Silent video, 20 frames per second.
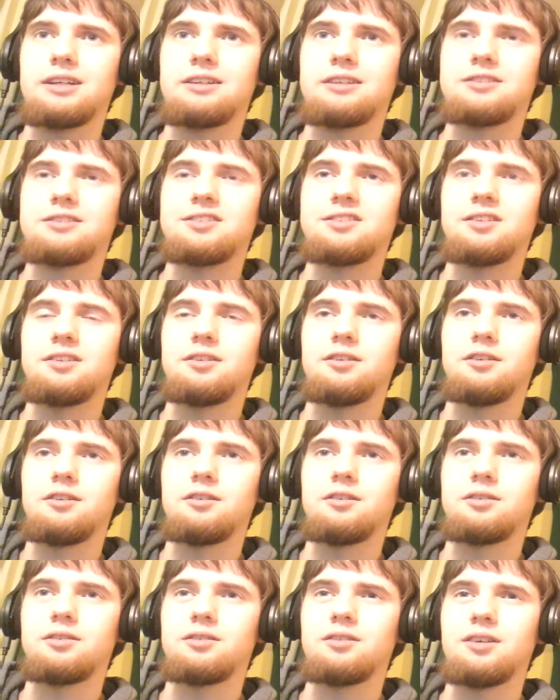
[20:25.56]
let's see
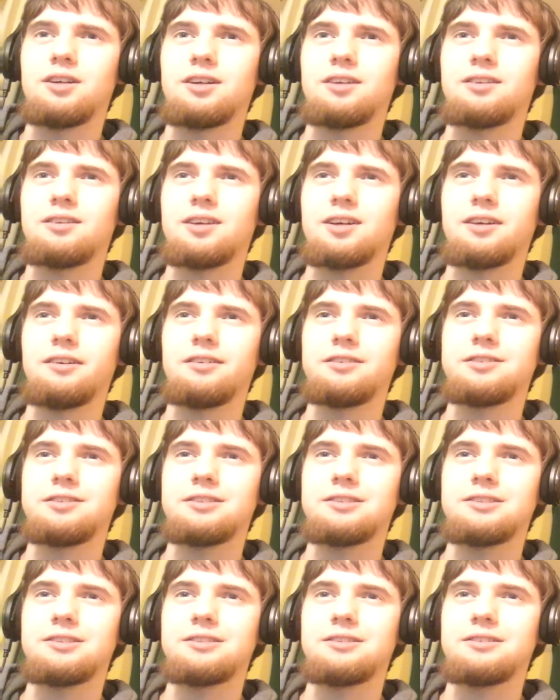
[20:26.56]
here. Anything
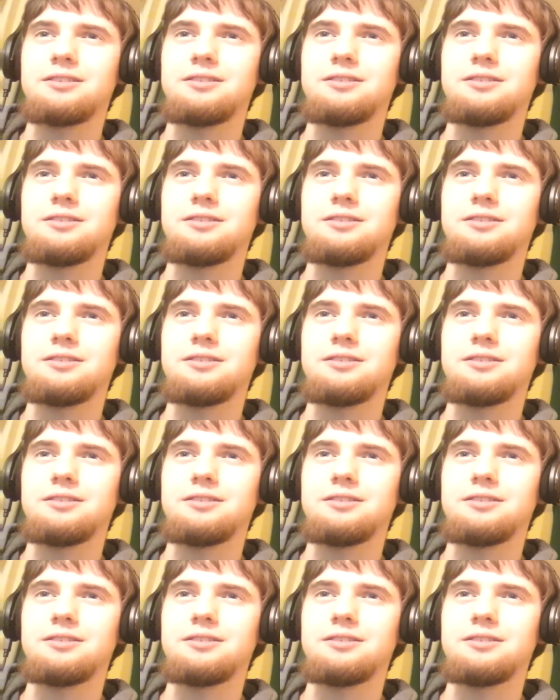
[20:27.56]
else?